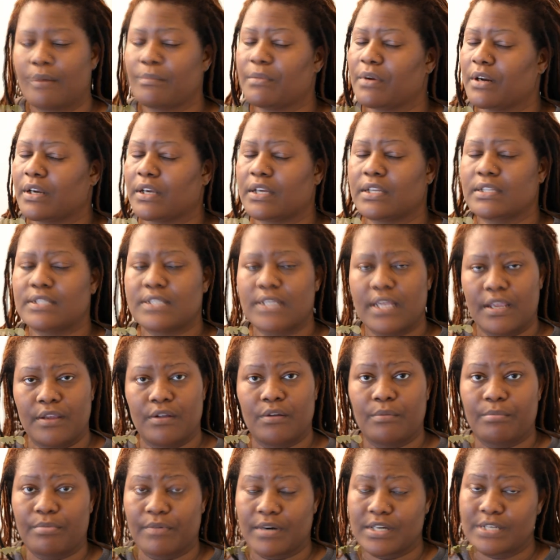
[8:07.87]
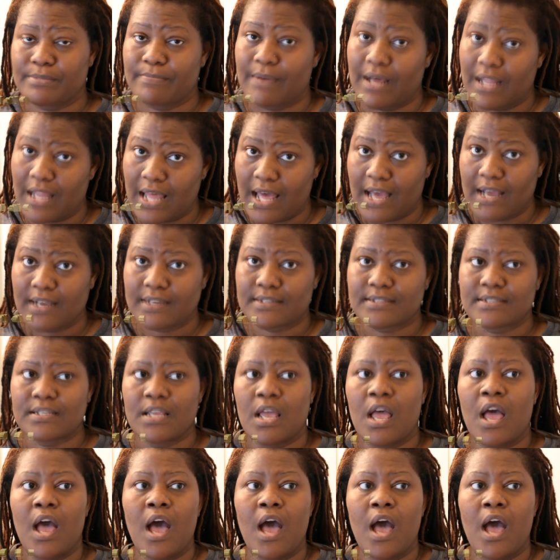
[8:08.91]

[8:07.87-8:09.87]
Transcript: I'm going to continue to brush my locks.